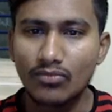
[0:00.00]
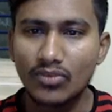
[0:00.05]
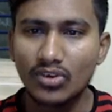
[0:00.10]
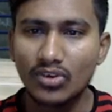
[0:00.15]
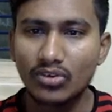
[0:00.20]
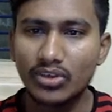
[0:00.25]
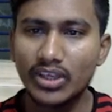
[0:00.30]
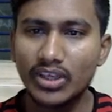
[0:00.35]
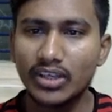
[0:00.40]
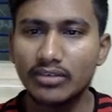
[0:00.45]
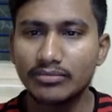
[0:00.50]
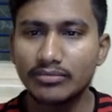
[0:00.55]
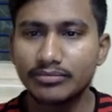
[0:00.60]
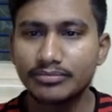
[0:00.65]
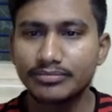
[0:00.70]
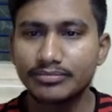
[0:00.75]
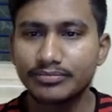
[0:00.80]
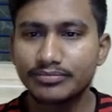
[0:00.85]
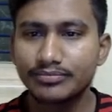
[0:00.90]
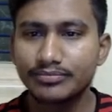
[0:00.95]
Okay.
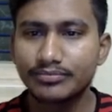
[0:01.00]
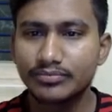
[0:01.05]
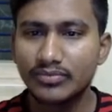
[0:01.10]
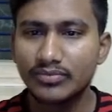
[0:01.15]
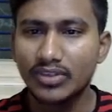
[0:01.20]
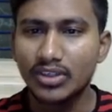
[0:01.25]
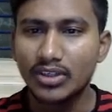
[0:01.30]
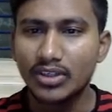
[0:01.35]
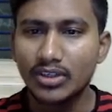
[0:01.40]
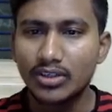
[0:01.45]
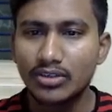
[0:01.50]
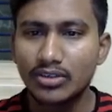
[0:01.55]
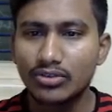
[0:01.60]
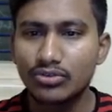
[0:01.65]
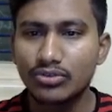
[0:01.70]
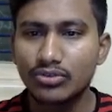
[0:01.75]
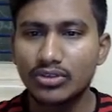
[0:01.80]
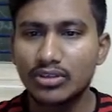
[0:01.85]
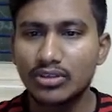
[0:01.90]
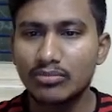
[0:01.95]
So
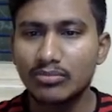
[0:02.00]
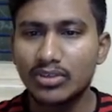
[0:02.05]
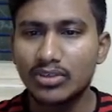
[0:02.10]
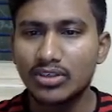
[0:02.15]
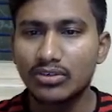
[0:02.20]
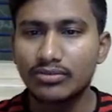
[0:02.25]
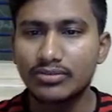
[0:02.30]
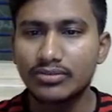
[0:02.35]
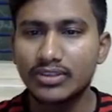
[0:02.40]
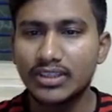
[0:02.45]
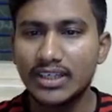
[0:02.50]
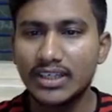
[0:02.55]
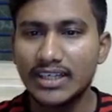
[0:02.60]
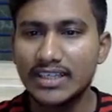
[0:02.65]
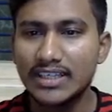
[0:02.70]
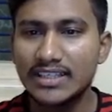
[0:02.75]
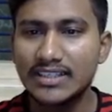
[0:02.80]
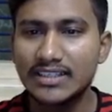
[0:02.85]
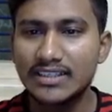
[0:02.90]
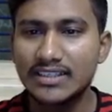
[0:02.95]
number of
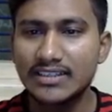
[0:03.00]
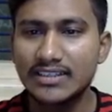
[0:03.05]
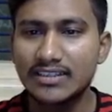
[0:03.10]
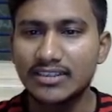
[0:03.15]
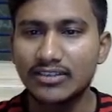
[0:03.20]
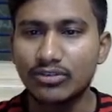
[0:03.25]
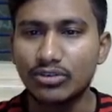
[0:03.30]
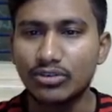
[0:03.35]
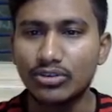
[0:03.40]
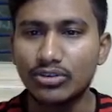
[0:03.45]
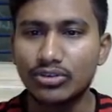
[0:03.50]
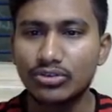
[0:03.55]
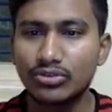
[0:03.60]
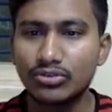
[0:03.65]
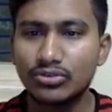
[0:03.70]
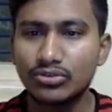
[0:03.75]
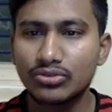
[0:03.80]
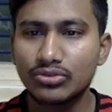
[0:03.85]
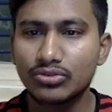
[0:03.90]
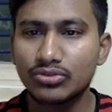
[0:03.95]
tiles is equal to
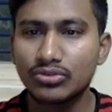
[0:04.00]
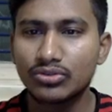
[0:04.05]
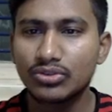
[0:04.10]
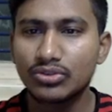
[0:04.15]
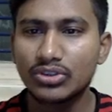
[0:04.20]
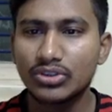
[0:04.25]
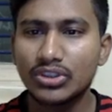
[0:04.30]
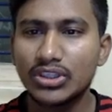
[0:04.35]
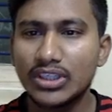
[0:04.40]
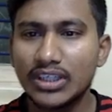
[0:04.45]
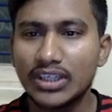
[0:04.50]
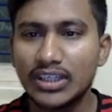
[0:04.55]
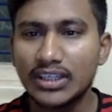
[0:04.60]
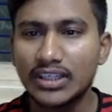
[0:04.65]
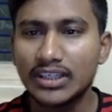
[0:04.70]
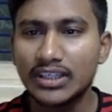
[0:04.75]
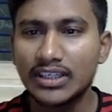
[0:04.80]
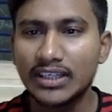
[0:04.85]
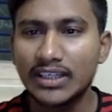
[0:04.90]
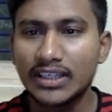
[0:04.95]

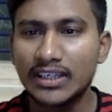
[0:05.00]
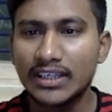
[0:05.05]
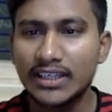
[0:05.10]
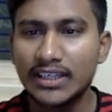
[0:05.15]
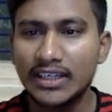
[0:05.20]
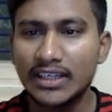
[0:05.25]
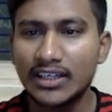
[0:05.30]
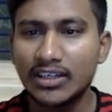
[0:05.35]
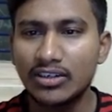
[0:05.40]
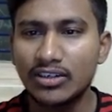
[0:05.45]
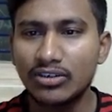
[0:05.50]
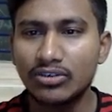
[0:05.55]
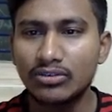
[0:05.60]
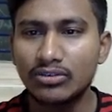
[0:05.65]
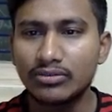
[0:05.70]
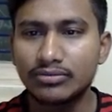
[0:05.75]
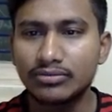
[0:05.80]
area of